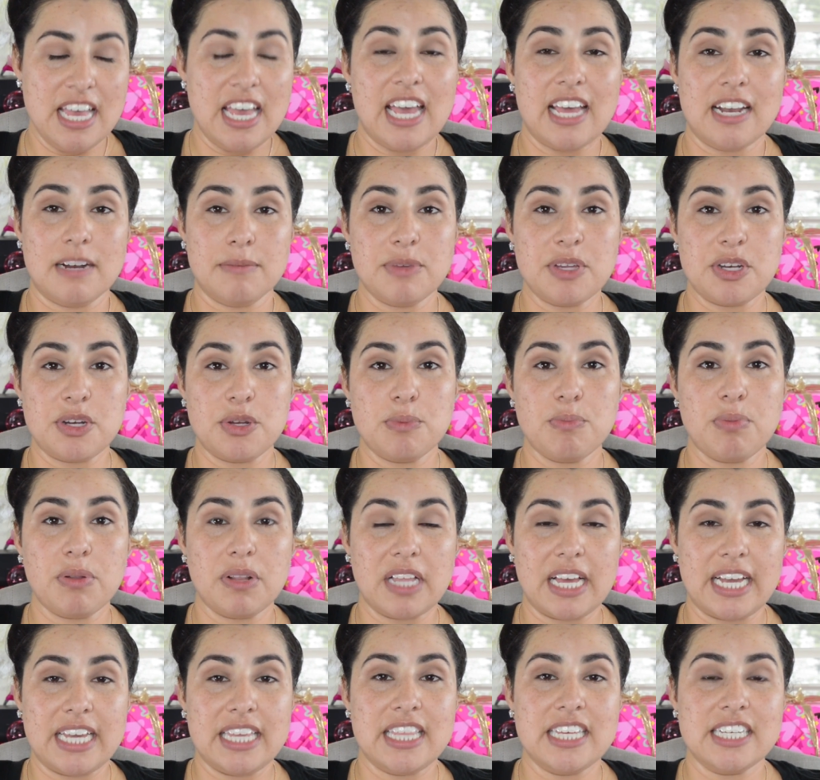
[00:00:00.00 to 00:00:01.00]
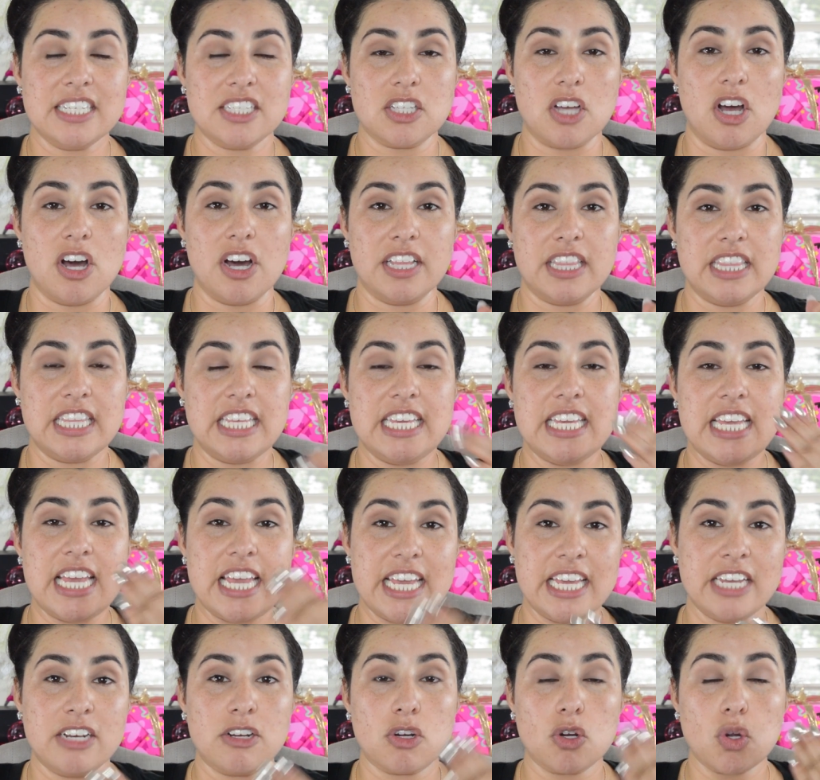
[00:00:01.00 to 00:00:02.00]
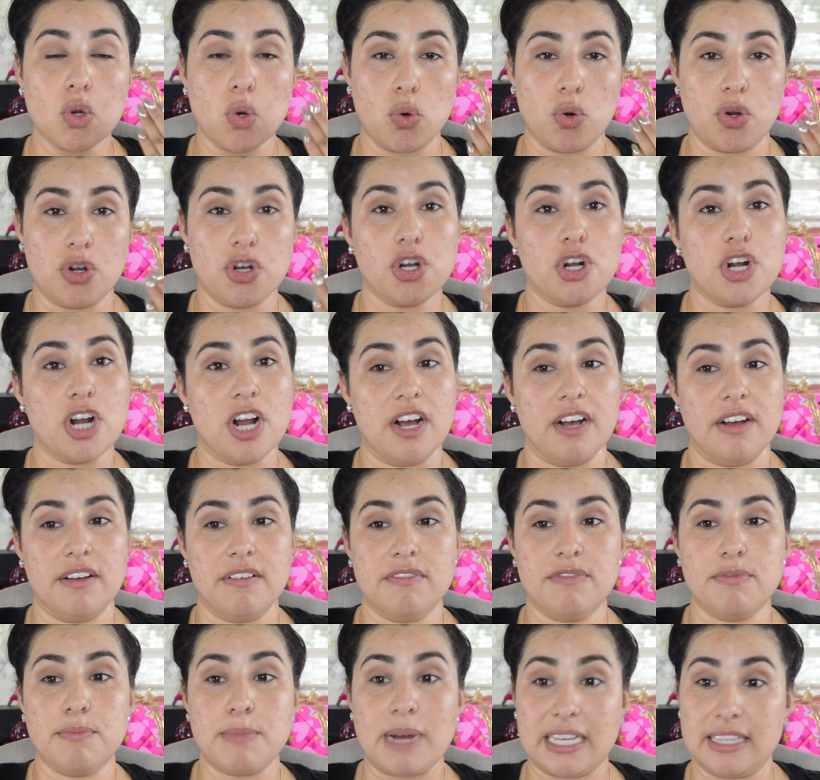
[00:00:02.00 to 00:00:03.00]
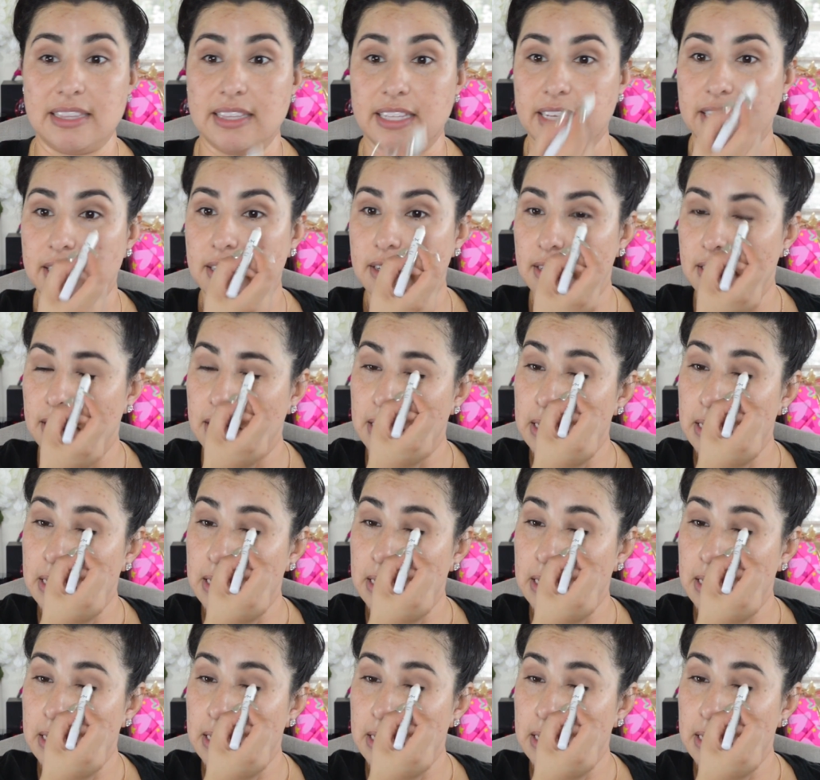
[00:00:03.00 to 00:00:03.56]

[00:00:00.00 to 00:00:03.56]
and I'm going to apply this on the inner corner of my lid.